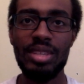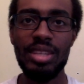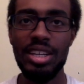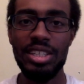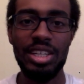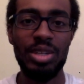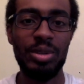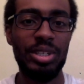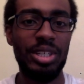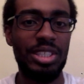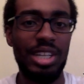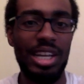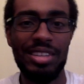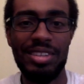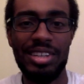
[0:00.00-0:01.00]
Because I know
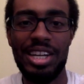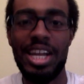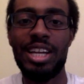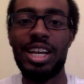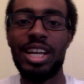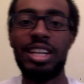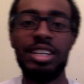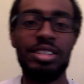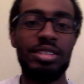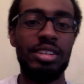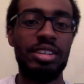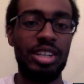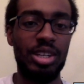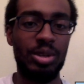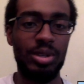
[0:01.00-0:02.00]
I like to
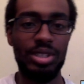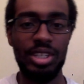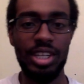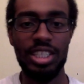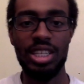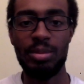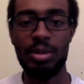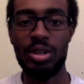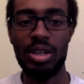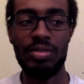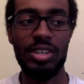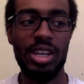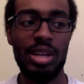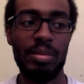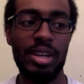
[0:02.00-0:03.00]
think I know a decent amount off
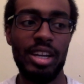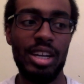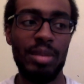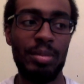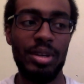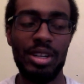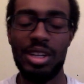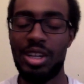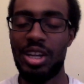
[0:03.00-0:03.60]
the top of my head, but